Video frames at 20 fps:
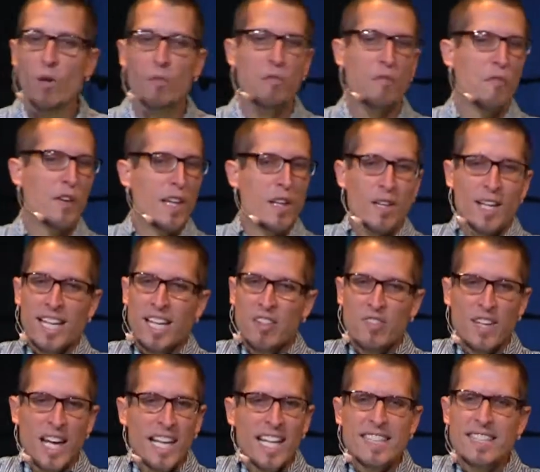don't feel any,
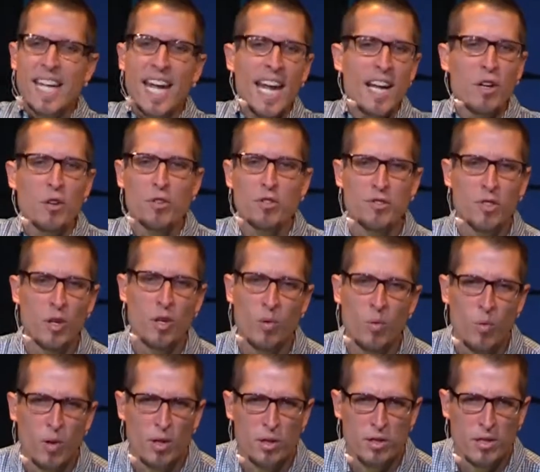any tingles
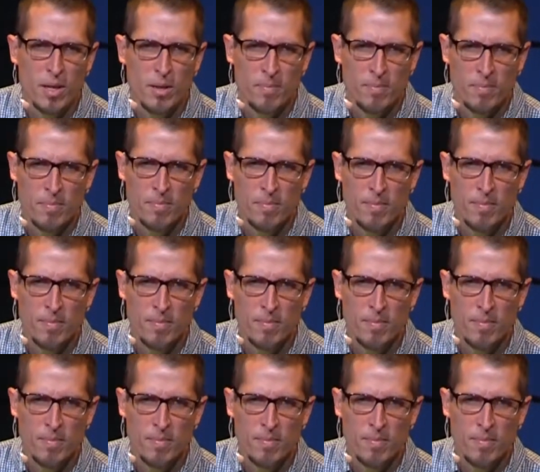during worship,